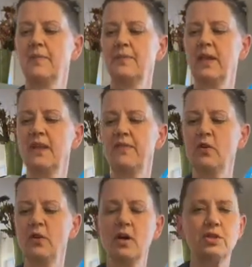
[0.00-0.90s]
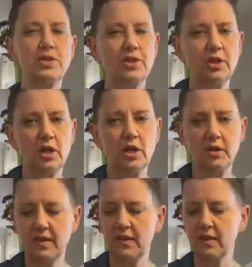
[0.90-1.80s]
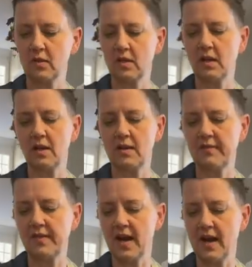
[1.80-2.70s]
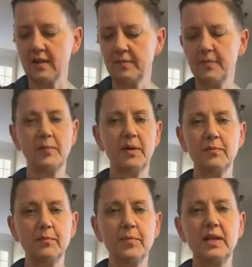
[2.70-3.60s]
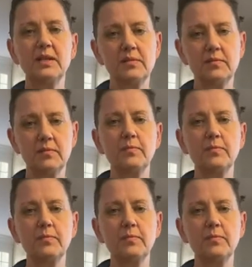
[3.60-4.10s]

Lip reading: If you're not sure that you're gonna love that, but please,